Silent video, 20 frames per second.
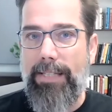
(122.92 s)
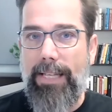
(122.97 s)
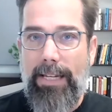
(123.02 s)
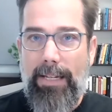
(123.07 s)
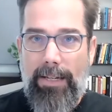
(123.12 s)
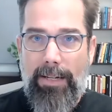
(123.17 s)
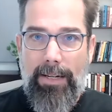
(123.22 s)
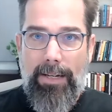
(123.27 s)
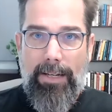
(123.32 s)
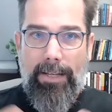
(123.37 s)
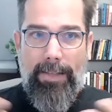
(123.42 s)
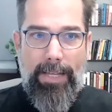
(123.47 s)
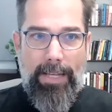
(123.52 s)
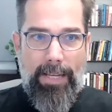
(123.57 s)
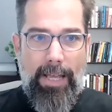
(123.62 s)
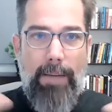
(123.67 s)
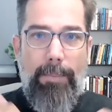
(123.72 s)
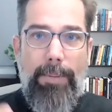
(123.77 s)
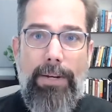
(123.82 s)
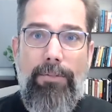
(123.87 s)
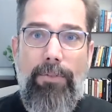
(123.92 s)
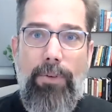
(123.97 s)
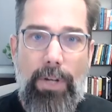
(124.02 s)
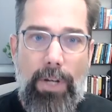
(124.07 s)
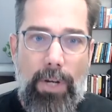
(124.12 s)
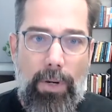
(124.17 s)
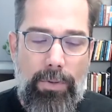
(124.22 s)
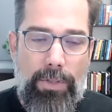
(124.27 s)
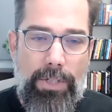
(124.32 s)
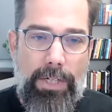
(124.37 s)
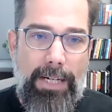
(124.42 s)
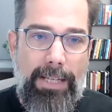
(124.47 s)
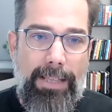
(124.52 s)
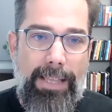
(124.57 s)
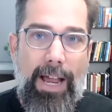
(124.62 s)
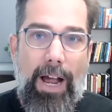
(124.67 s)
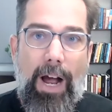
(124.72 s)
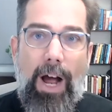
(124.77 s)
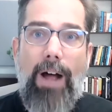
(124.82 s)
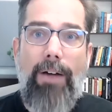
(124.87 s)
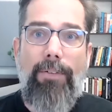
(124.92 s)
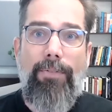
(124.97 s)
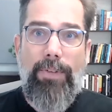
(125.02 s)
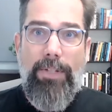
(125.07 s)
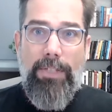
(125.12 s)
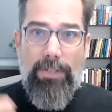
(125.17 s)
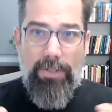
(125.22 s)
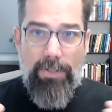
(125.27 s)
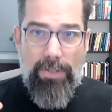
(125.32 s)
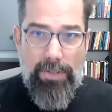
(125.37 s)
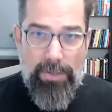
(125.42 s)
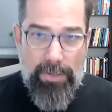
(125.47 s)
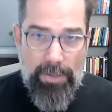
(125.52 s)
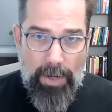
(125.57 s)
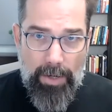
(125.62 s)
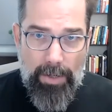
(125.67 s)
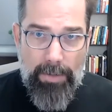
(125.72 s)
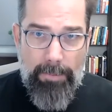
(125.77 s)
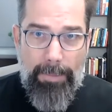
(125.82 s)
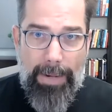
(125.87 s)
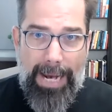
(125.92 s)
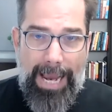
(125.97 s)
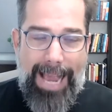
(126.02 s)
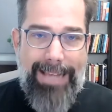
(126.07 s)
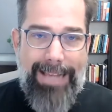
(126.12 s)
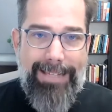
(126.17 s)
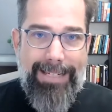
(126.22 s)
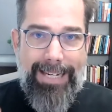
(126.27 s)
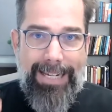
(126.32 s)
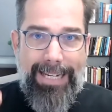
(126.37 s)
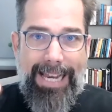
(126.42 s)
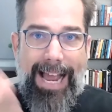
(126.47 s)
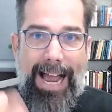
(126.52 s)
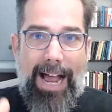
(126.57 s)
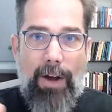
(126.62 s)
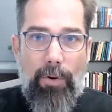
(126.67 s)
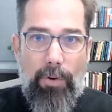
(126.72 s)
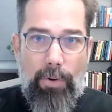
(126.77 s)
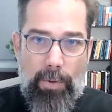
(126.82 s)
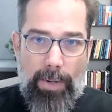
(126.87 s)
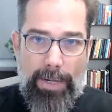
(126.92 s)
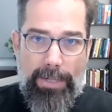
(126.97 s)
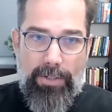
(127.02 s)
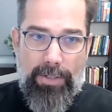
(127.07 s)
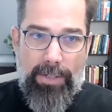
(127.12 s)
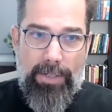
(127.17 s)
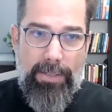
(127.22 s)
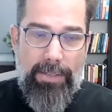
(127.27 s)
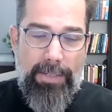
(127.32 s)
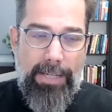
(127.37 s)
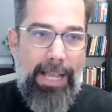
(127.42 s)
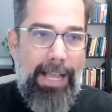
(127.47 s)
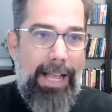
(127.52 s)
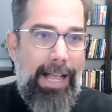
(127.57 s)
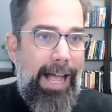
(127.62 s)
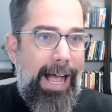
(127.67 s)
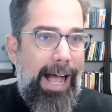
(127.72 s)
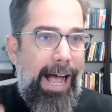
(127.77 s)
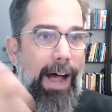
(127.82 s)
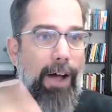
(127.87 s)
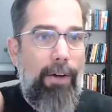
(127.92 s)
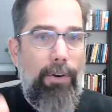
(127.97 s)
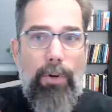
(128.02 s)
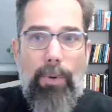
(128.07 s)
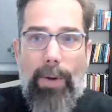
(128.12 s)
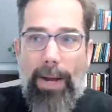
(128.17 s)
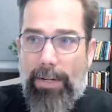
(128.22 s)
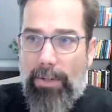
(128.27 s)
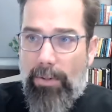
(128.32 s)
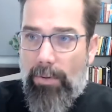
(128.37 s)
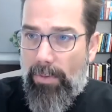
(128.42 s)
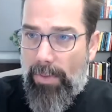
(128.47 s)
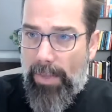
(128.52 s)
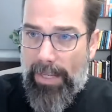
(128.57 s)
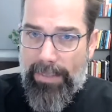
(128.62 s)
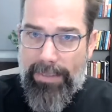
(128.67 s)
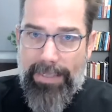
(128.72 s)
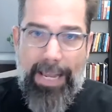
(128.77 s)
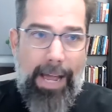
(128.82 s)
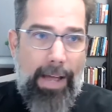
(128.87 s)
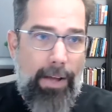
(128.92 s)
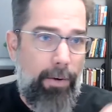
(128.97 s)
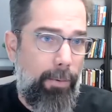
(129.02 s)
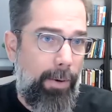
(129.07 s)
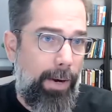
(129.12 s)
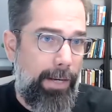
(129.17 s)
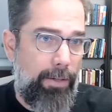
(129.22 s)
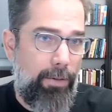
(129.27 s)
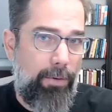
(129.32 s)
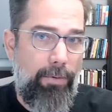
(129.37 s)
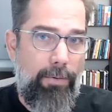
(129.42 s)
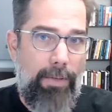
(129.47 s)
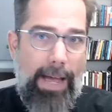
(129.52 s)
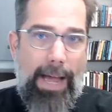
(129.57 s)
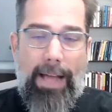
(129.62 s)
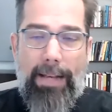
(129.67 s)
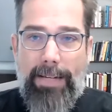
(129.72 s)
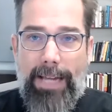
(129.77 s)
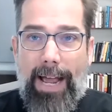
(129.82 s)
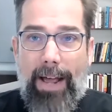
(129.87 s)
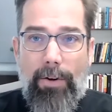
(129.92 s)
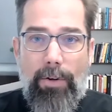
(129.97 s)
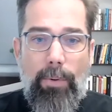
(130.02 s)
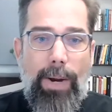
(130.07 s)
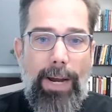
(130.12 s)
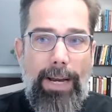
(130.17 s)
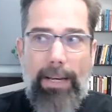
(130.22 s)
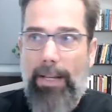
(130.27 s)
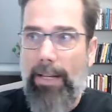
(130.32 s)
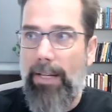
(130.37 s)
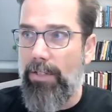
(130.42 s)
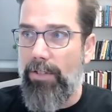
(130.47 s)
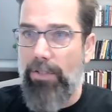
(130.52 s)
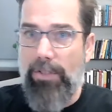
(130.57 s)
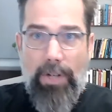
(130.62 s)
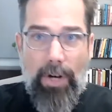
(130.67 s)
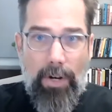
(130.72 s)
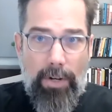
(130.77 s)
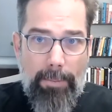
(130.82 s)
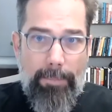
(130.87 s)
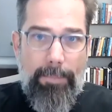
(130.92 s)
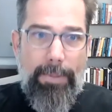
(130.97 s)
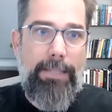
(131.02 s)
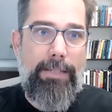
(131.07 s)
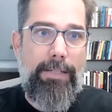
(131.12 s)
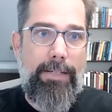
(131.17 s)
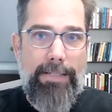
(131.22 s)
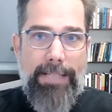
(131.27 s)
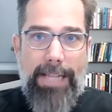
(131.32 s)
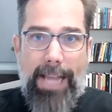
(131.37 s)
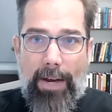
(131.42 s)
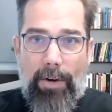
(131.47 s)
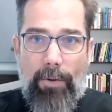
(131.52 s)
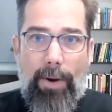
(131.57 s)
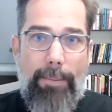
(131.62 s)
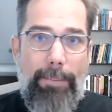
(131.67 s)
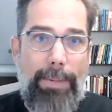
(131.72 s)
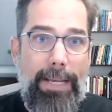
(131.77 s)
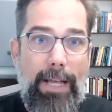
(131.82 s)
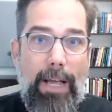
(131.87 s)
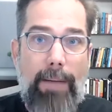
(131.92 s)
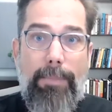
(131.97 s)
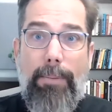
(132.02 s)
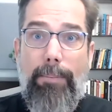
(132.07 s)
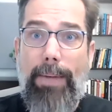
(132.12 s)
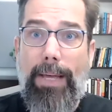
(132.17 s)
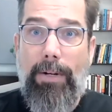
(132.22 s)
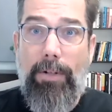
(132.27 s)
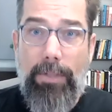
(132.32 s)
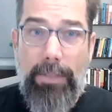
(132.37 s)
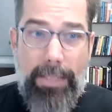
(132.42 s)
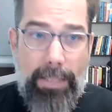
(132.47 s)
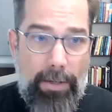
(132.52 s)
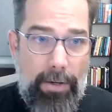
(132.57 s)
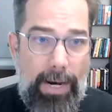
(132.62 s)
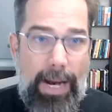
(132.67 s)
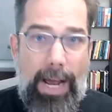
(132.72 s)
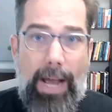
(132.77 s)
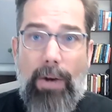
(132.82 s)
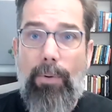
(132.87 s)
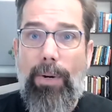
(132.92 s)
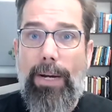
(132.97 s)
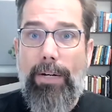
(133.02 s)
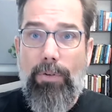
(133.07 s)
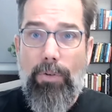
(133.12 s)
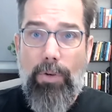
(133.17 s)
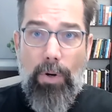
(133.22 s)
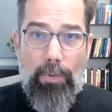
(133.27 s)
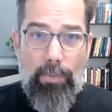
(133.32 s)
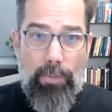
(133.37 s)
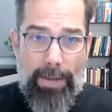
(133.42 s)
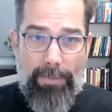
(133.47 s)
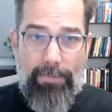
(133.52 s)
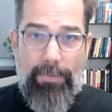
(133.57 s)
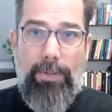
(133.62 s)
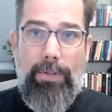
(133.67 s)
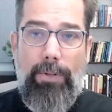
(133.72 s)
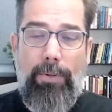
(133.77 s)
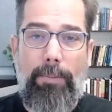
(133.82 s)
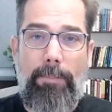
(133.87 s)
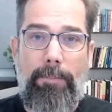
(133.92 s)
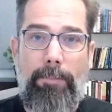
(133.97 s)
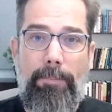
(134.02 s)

They come in for coaching, and they often start by asking how questions. How do I do this? How do I do that? How do I start a business? How do I become a better leader? How do I grow revenue?